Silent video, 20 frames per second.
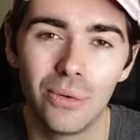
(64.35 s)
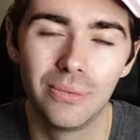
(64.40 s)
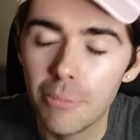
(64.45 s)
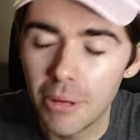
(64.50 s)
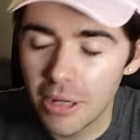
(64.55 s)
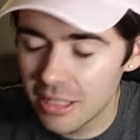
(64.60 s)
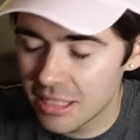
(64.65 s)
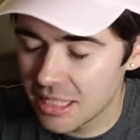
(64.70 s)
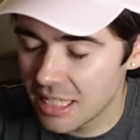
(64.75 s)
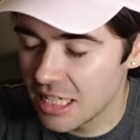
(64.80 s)

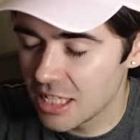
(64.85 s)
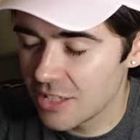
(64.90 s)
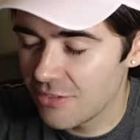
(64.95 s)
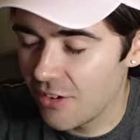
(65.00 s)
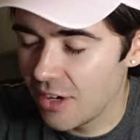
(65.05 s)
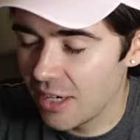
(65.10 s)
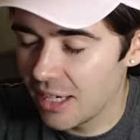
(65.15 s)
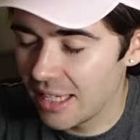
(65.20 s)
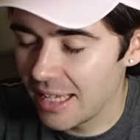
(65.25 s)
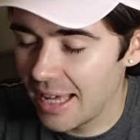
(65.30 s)
But it's
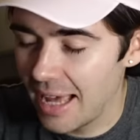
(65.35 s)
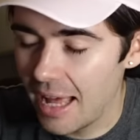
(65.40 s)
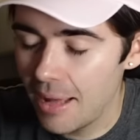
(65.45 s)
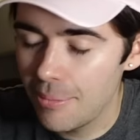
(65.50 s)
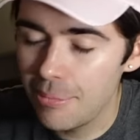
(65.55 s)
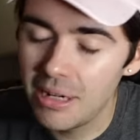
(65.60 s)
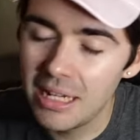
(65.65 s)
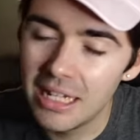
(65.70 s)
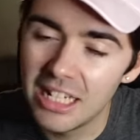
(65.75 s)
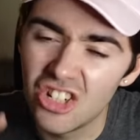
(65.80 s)
finally
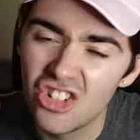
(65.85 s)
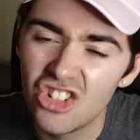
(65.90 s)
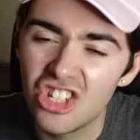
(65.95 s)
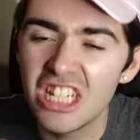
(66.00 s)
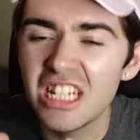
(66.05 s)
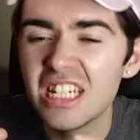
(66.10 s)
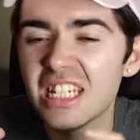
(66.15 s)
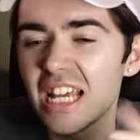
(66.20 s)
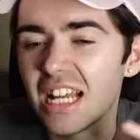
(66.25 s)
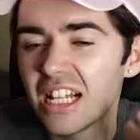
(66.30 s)
happening and
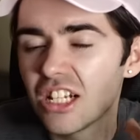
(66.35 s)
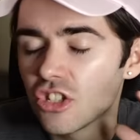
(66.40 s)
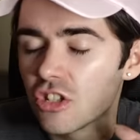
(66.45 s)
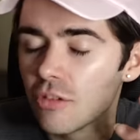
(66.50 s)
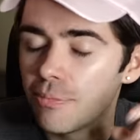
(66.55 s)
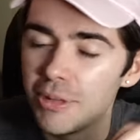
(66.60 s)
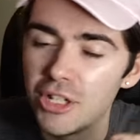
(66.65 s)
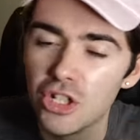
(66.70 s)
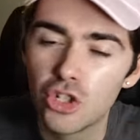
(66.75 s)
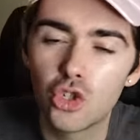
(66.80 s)
details
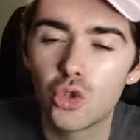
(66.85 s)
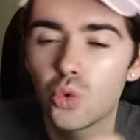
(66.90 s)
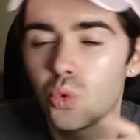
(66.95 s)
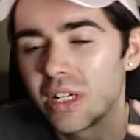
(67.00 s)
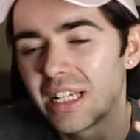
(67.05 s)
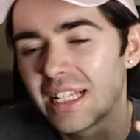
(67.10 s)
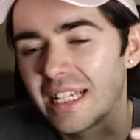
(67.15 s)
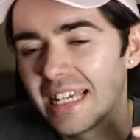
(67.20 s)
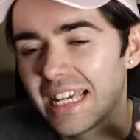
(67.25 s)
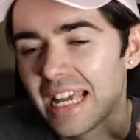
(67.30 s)
have been
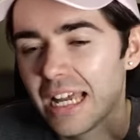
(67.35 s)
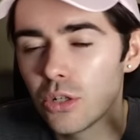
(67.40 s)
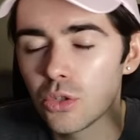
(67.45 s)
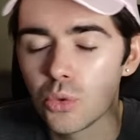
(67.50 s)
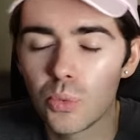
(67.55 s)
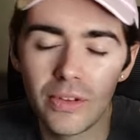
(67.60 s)
trickling out.